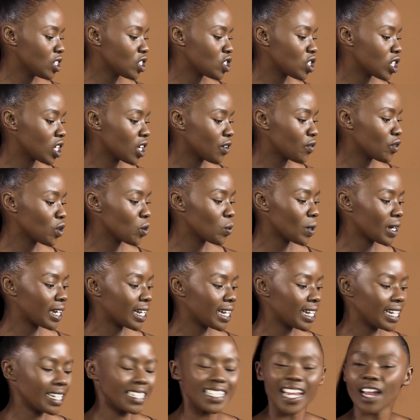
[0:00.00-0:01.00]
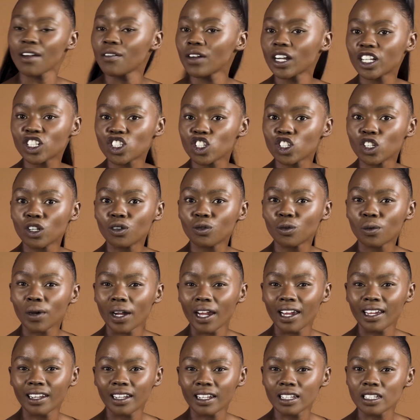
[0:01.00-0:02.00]
to give you a clear direction of
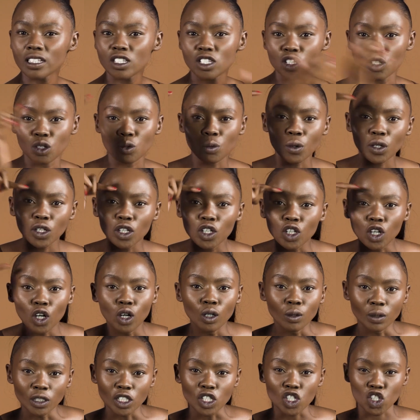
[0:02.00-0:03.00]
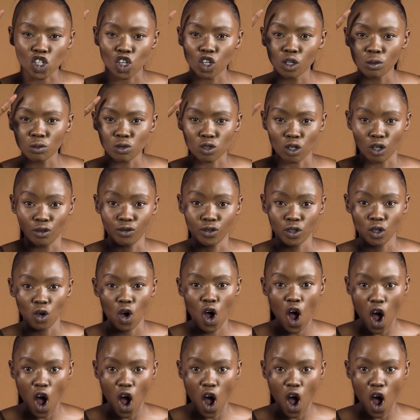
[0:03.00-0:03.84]
where it is you want to go in terms of your